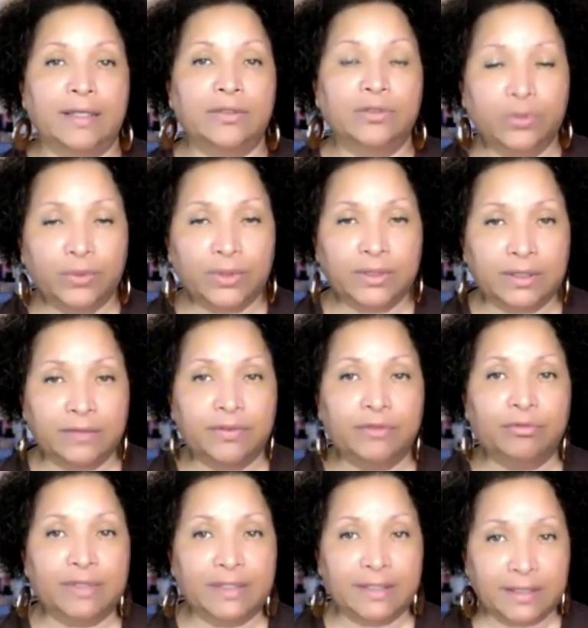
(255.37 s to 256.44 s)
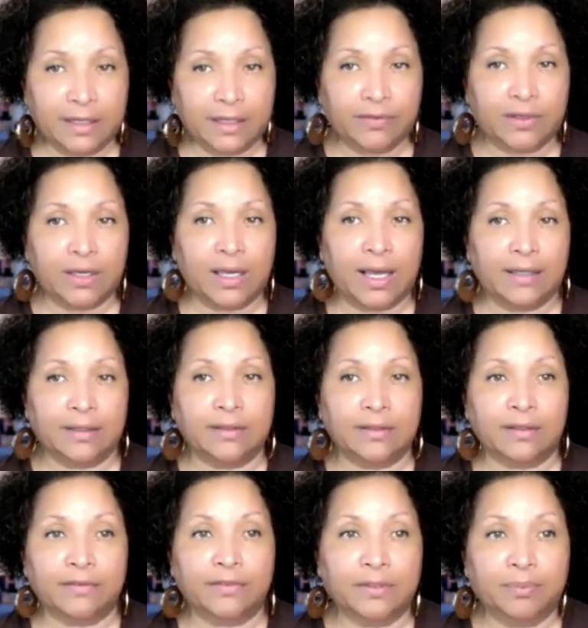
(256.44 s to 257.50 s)
intuitively receive the
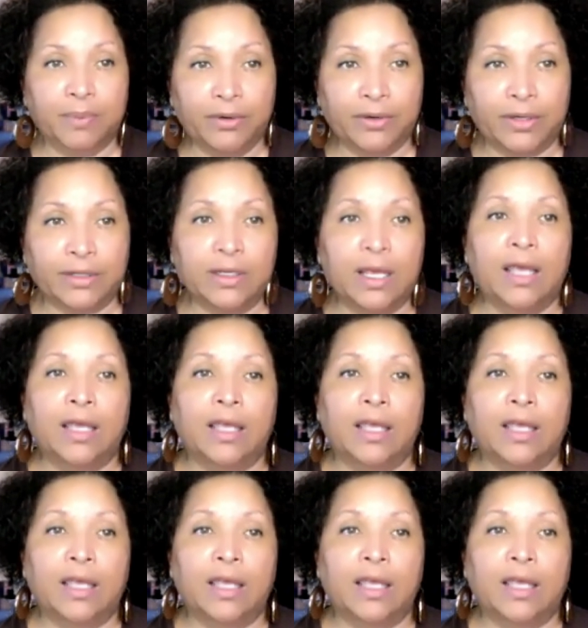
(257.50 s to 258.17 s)
guidance of spirit